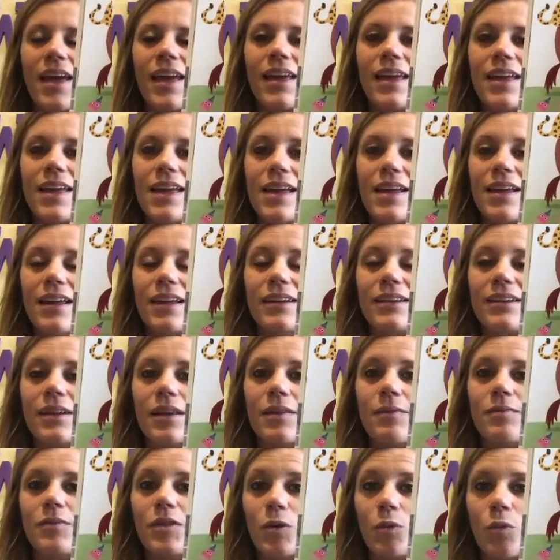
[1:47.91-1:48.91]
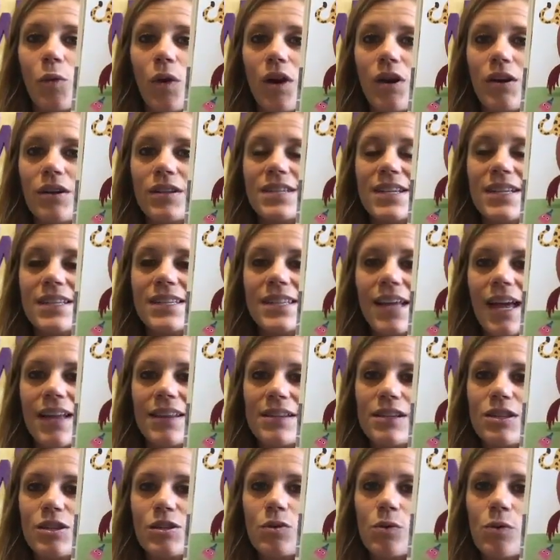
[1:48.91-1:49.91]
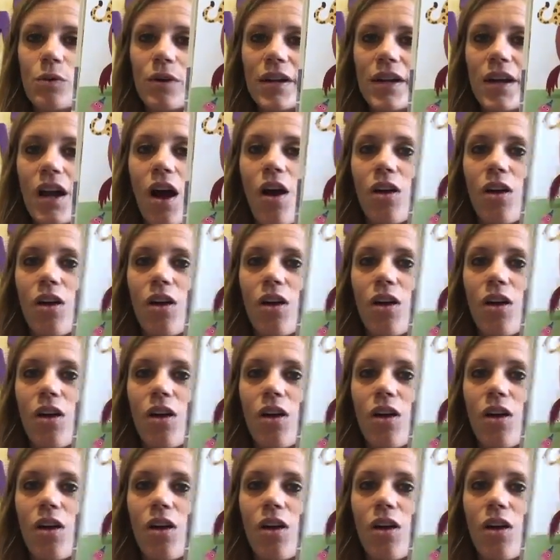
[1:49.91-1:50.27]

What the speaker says: and the words inside the story